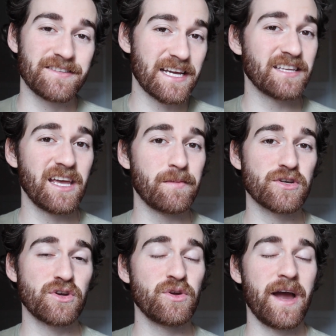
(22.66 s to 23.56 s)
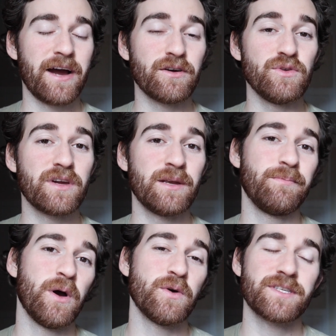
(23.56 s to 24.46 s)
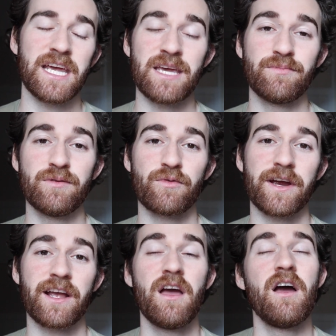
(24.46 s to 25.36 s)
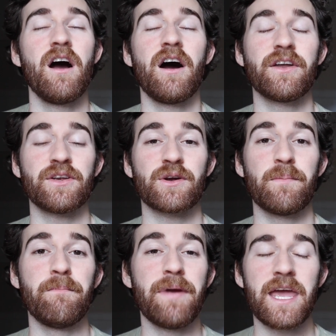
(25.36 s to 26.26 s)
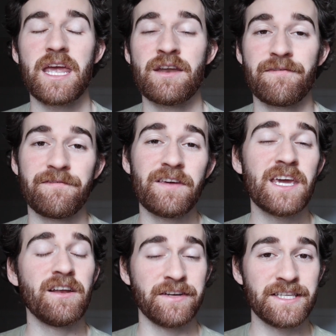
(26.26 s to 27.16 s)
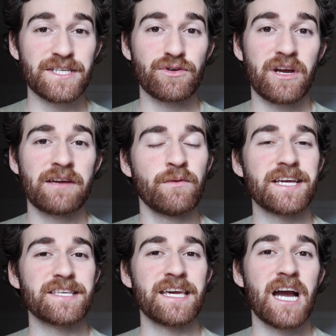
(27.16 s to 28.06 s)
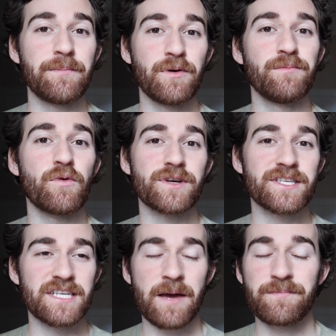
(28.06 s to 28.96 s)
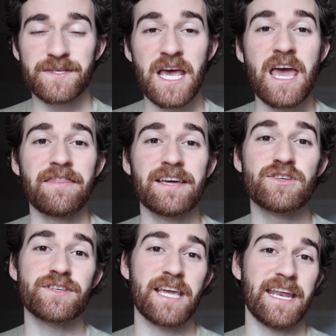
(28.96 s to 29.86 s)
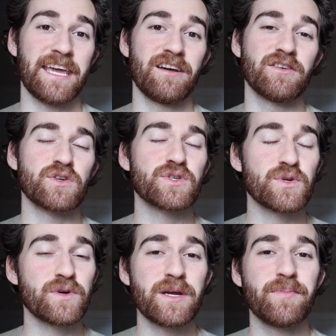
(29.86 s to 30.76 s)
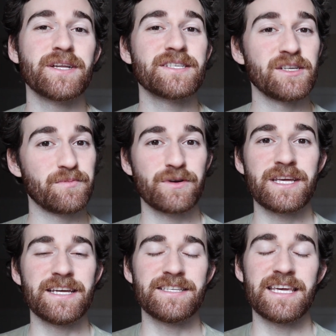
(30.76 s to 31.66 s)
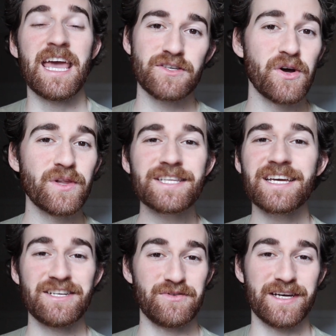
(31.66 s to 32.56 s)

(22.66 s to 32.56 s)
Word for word: then secondly, I'm gonna show you how you can post a boomerang on your main feed on Instagram. It takes a couple more steps than just getting it on your story, but it's still pretty easy. So let's get into